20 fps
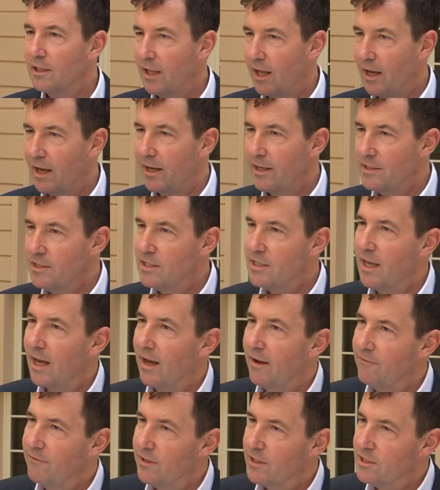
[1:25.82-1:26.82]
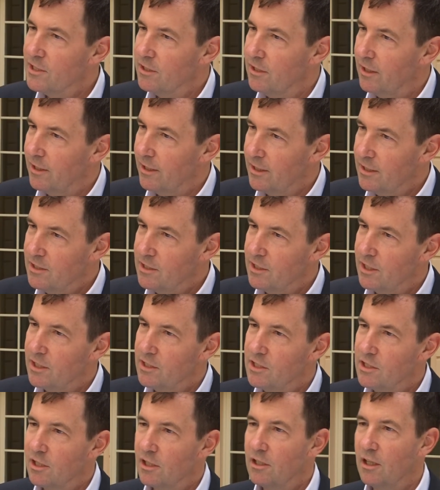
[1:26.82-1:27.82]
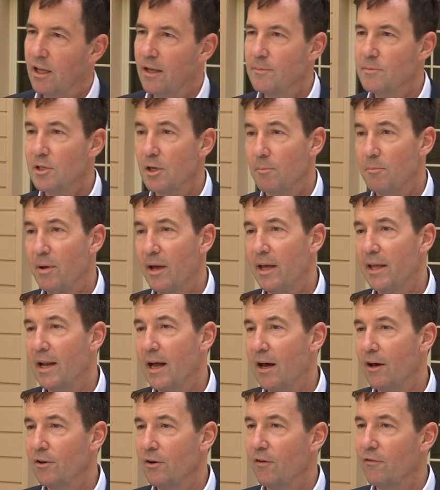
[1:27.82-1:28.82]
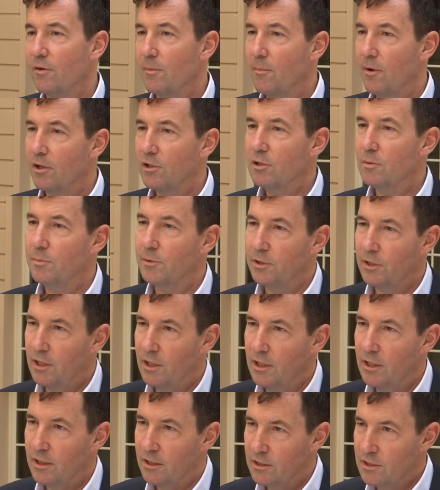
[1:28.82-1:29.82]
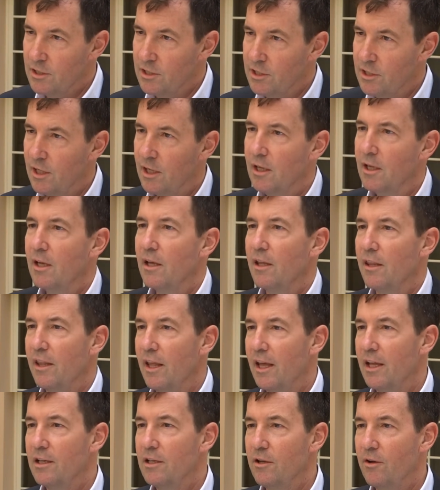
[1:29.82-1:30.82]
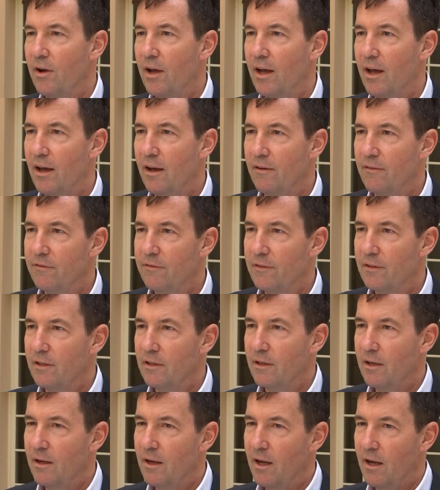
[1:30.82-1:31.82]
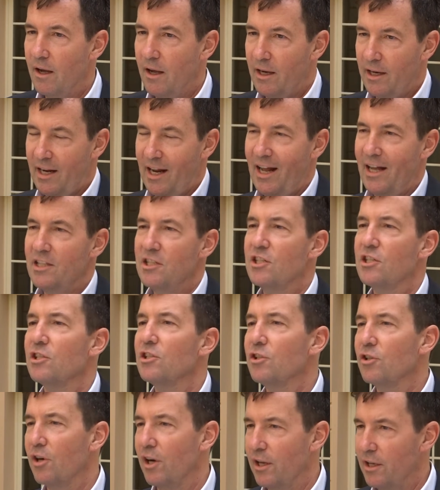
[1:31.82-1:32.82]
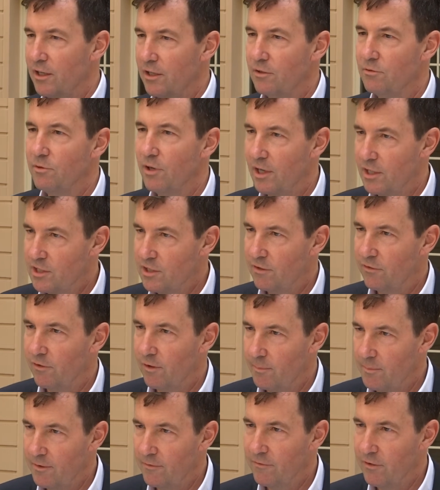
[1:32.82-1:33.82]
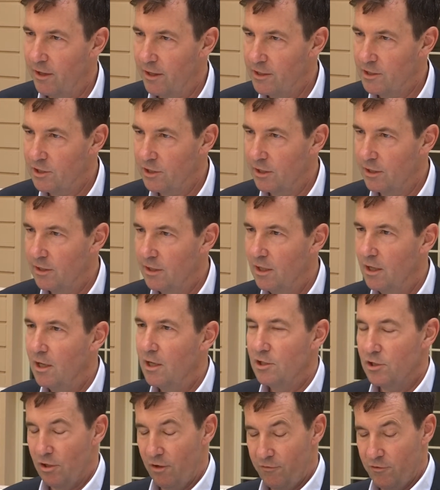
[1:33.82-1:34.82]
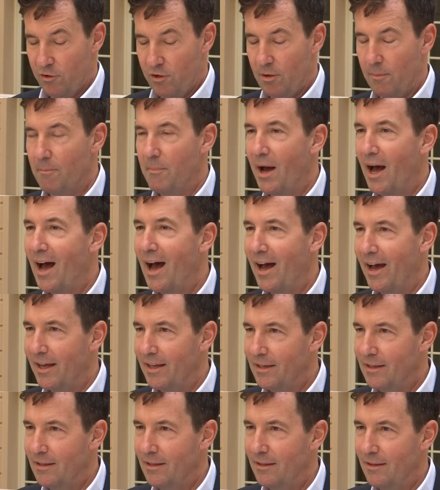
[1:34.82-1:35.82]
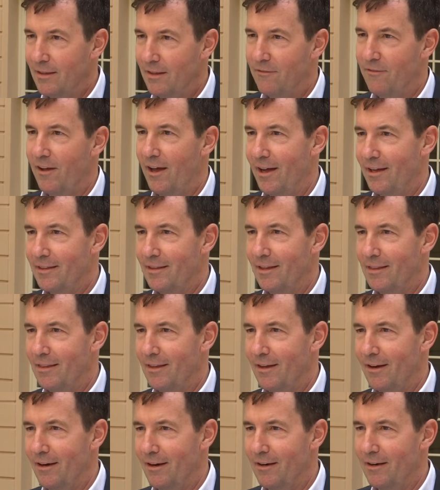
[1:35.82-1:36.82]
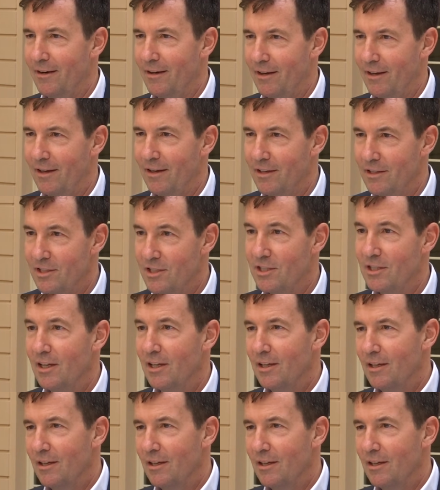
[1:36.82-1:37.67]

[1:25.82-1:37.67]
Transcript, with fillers: lines, obviously, since the claims are paid out over multiple years, then you have concentrated risk from inflation. So if you combine the fact that there is